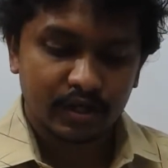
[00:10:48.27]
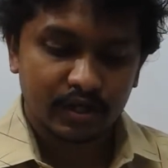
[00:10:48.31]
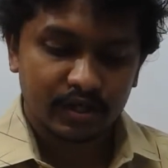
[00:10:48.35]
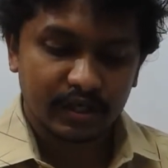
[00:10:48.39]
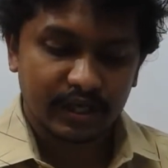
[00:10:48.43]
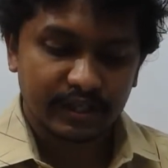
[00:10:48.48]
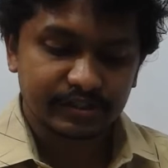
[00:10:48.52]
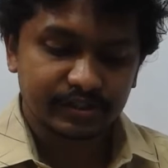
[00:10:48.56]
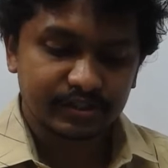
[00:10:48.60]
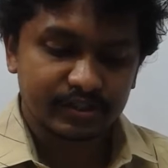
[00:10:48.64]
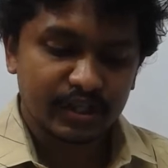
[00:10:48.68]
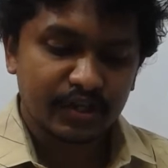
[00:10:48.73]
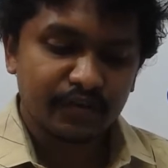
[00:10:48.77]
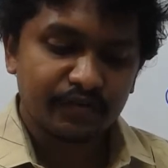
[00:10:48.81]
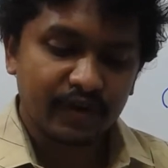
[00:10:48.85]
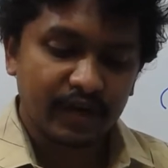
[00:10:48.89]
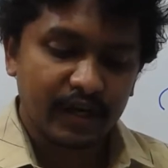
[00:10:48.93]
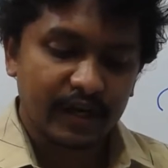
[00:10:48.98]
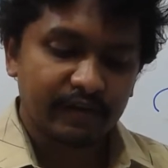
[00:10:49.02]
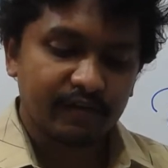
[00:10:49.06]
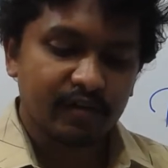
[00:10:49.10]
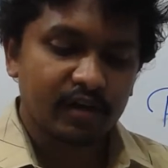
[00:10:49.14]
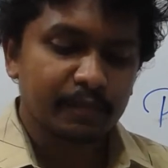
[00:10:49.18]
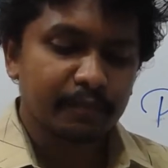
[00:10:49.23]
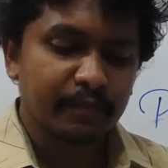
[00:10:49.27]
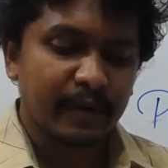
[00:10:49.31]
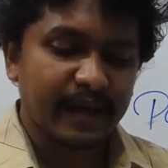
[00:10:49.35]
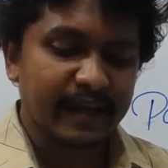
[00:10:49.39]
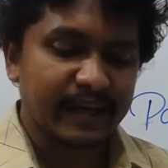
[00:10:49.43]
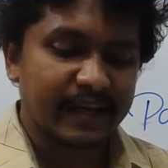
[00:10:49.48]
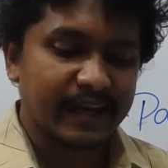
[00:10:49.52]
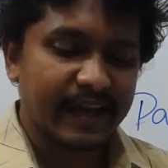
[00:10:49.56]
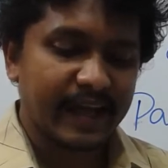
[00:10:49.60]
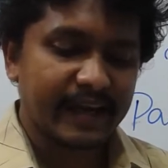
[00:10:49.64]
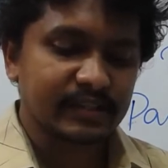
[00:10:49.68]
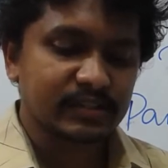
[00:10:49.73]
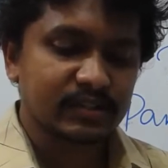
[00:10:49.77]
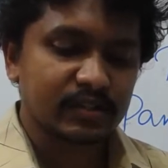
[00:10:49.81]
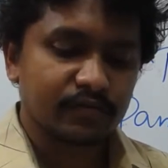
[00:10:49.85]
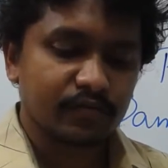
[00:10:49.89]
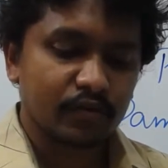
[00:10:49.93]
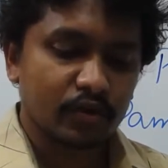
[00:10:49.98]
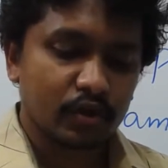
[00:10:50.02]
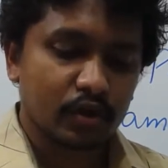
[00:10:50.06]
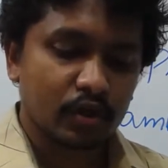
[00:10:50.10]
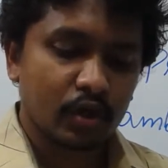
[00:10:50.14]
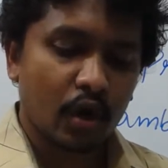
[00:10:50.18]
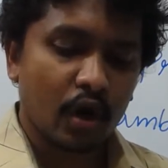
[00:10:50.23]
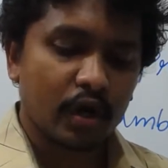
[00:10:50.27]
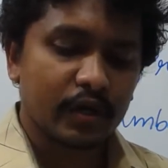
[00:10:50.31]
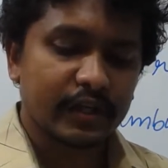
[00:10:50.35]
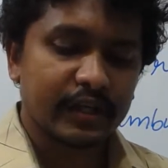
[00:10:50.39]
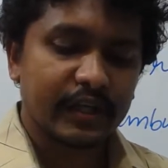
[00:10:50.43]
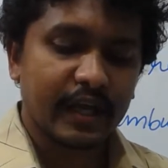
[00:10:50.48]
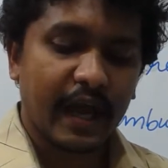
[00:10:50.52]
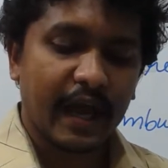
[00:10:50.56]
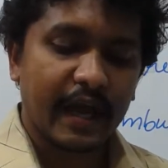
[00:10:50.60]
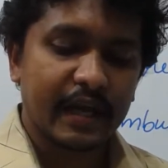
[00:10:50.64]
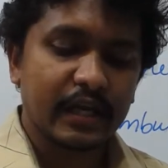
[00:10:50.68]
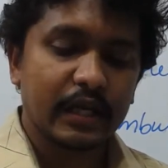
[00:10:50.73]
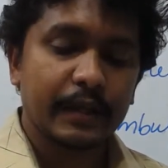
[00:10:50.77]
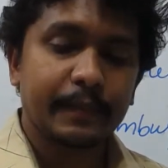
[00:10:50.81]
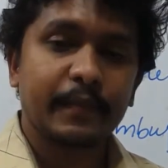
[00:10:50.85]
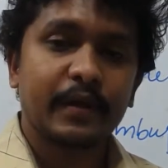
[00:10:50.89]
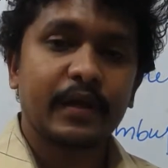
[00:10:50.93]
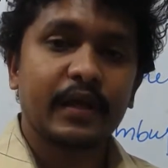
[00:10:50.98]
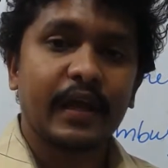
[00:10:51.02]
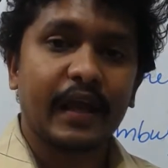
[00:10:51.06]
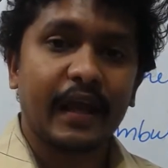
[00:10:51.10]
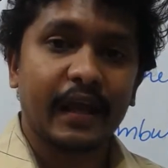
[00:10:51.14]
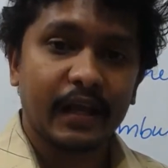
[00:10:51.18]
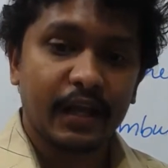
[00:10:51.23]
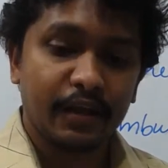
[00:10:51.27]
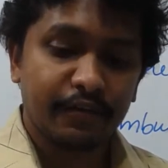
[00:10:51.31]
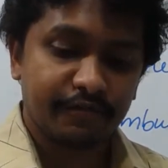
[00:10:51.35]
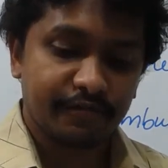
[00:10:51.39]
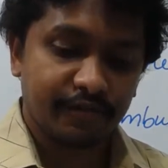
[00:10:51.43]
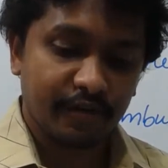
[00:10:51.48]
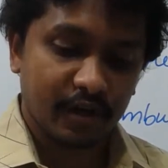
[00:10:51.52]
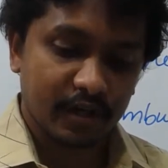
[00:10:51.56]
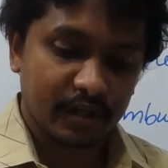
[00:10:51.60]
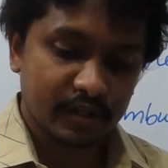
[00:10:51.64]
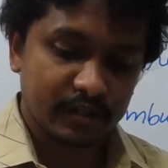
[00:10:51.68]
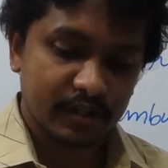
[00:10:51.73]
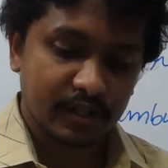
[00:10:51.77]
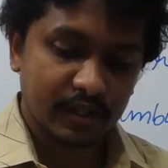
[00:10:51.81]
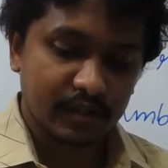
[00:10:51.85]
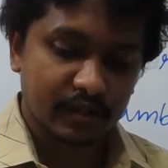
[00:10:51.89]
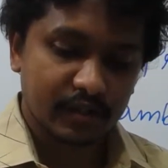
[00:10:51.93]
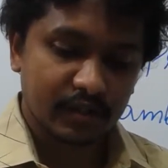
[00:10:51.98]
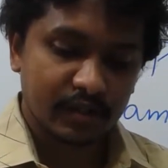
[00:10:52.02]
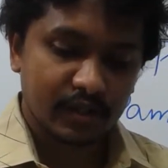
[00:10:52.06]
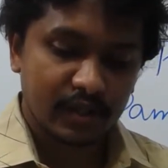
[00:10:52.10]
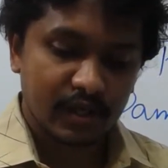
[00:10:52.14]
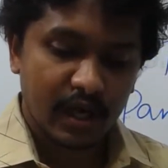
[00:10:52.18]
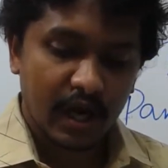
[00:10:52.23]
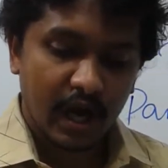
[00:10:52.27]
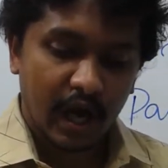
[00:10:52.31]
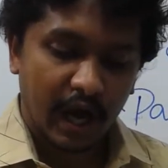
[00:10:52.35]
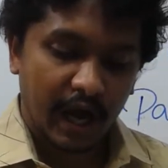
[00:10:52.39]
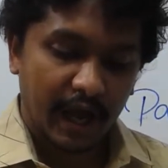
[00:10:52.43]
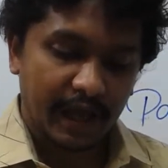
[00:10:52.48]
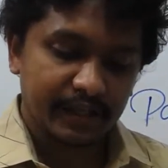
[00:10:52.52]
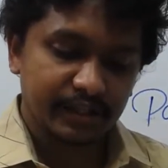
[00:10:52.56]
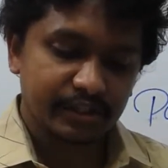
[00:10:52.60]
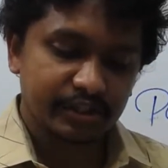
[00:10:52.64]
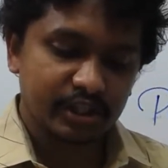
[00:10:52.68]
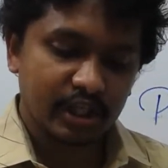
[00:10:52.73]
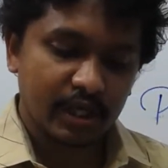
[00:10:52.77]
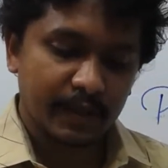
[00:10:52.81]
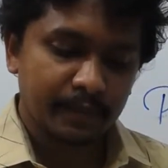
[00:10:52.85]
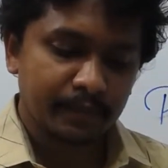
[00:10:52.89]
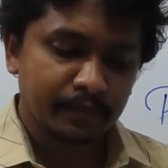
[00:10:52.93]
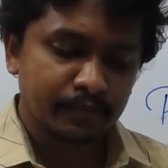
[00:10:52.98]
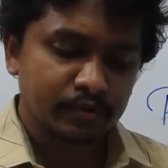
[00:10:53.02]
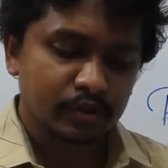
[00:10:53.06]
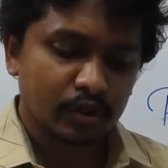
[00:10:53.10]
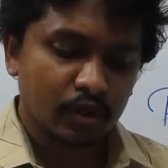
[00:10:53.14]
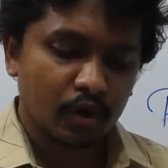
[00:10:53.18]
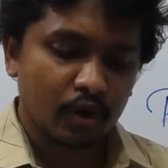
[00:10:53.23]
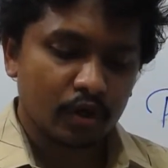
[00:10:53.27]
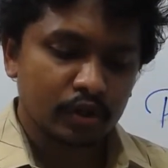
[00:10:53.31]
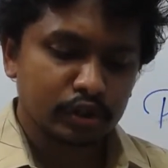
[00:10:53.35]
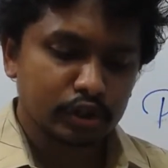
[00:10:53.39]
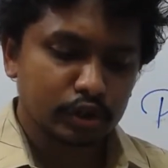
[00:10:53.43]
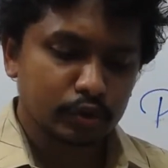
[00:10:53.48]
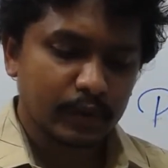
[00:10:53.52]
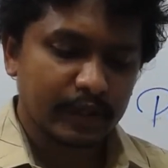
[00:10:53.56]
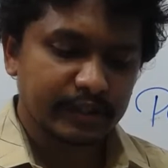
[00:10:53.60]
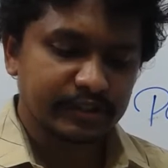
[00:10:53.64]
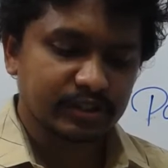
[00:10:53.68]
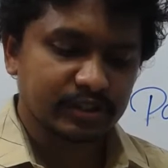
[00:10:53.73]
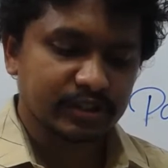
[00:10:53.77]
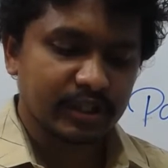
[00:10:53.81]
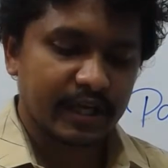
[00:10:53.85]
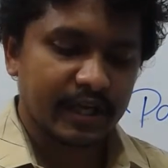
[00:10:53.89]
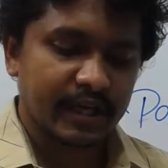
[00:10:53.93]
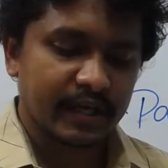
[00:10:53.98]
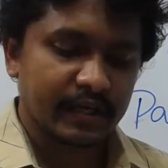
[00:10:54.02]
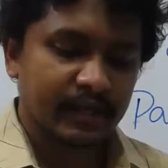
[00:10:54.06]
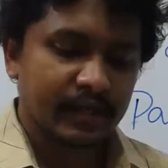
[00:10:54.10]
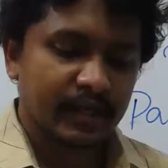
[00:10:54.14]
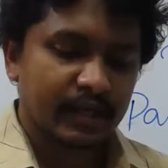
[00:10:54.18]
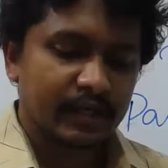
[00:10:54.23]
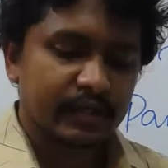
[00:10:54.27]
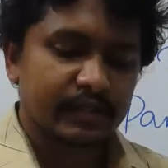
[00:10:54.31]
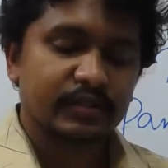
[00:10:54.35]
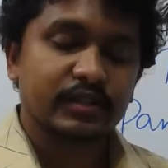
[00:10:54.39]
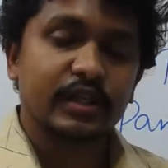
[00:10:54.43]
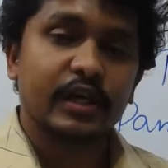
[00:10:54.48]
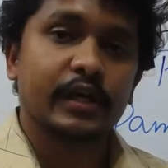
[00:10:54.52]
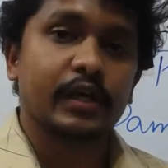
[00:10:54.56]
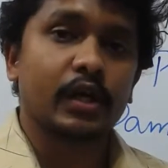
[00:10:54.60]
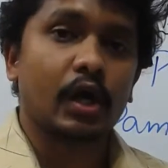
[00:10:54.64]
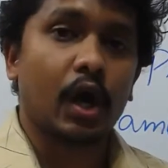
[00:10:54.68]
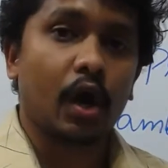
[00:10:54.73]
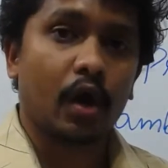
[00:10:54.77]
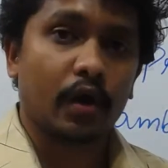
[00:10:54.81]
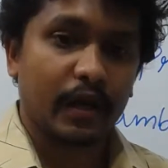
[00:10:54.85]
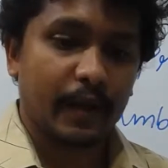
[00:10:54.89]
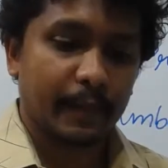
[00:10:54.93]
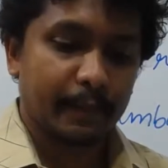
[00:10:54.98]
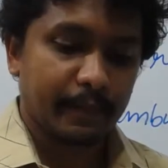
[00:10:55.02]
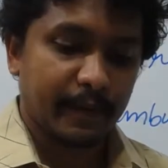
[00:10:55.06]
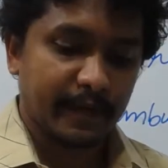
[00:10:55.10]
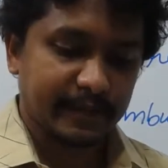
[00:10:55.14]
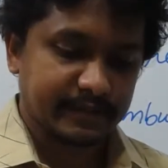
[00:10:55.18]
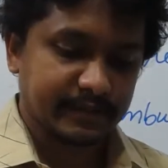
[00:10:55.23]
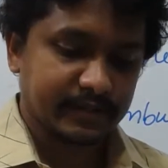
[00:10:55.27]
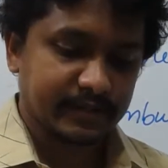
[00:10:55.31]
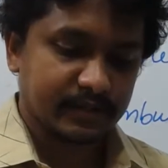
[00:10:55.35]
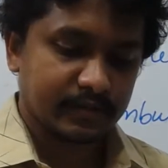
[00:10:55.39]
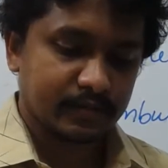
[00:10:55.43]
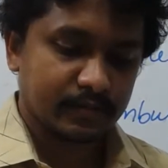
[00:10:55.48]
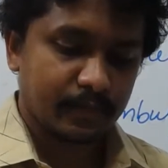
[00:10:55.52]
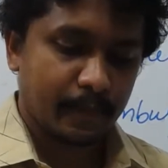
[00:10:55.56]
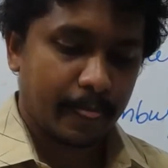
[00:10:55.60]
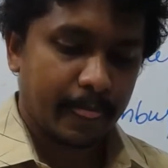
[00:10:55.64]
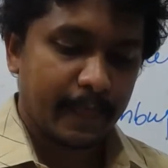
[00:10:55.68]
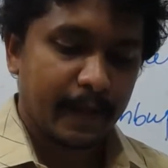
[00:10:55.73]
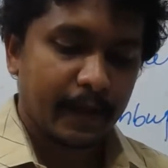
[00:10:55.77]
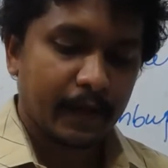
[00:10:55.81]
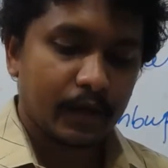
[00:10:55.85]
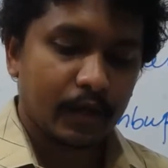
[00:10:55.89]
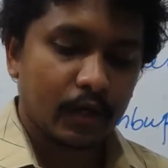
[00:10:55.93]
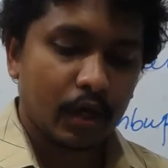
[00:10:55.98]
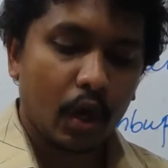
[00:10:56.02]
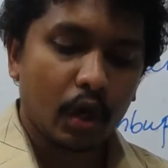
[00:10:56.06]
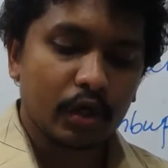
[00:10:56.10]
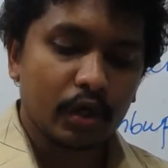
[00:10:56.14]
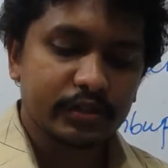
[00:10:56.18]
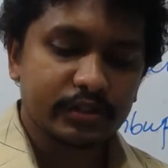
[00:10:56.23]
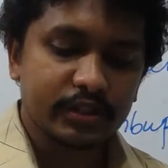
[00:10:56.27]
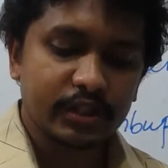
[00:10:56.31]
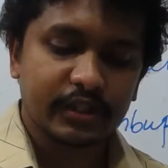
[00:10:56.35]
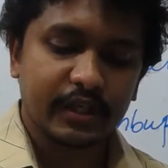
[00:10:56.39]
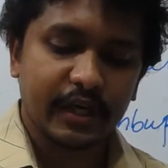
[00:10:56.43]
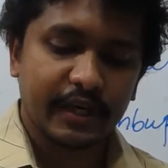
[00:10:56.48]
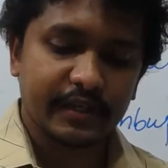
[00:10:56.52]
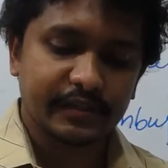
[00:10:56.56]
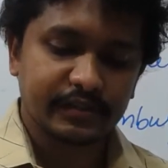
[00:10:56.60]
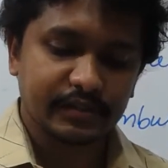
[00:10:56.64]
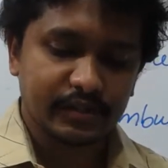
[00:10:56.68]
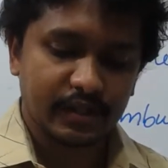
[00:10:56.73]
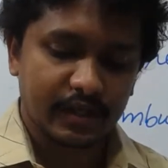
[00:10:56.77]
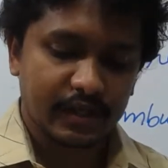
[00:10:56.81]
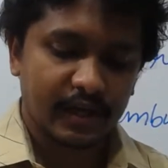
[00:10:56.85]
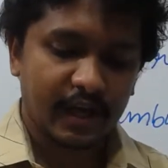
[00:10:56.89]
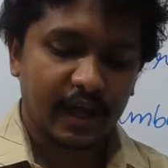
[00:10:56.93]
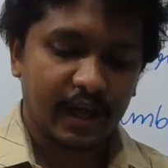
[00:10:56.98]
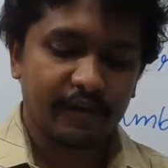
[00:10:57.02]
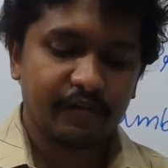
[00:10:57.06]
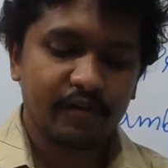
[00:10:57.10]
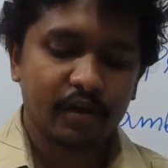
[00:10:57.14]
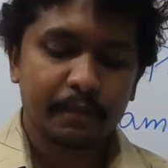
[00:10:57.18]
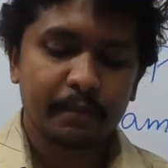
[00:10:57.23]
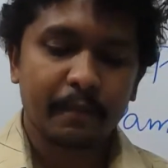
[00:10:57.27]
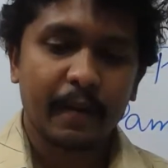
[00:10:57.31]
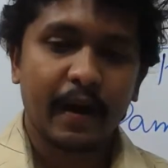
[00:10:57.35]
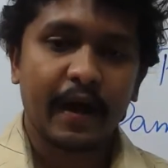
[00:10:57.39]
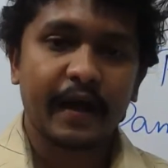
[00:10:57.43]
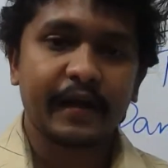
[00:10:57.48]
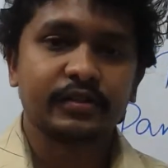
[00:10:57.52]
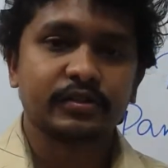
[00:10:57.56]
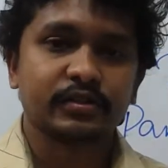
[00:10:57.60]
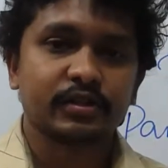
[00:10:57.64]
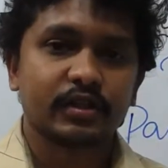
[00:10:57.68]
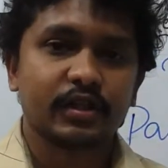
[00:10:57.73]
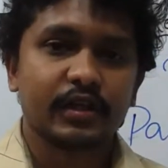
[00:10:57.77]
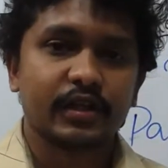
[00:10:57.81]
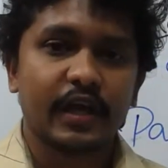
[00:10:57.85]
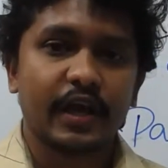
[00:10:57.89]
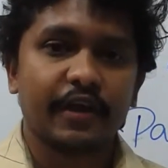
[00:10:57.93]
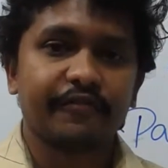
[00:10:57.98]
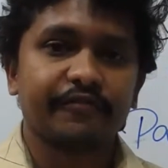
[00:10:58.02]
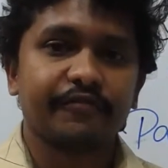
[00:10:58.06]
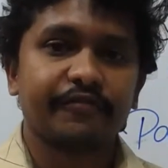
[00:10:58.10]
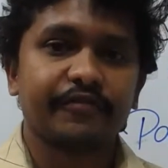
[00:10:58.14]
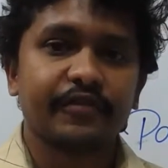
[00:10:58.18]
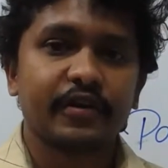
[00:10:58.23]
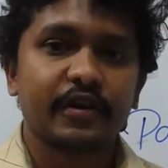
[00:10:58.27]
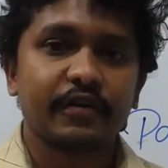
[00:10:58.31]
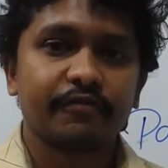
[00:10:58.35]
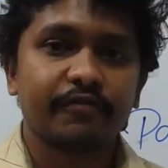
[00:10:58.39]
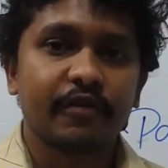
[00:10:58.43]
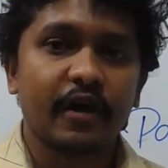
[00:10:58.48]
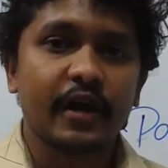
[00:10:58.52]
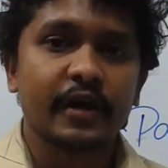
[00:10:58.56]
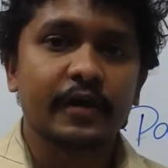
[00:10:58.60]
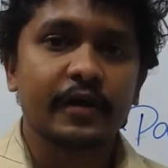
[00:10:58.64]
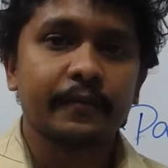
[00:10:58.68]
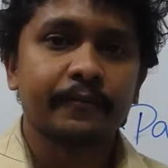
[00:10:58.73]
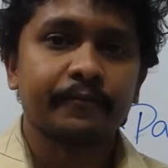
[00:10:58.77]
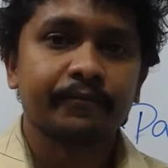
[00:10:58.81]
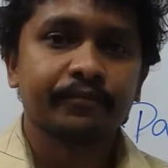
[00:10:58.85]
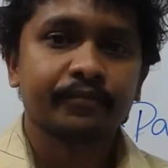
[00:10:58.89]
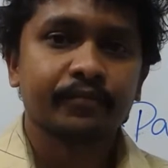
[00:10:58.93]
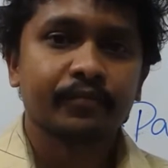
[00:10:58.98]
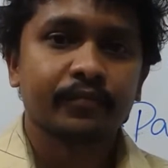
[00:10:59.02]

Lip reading: rushing whenever my legs would not carry me any further. I jumped onto a train, then on a bus. No tickets, never mind. Everyone